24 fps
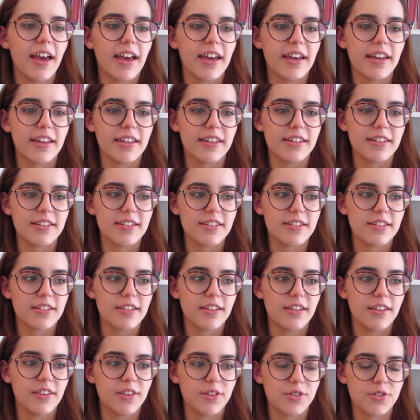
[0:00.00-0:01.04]
and
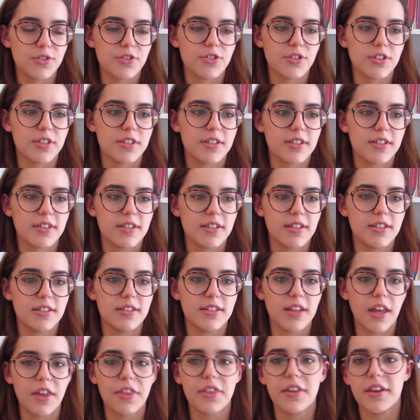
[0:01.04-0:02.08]
there's just
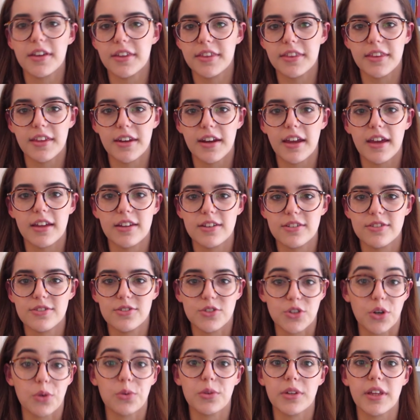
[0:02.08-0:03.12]
nothing that I
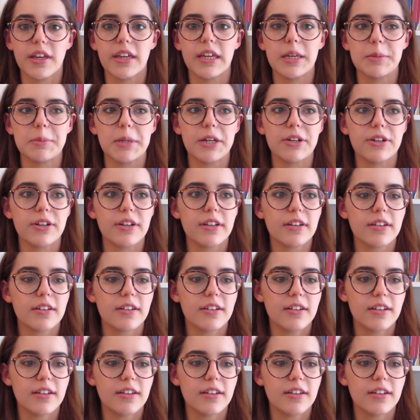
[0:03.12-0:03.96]
don't like about it.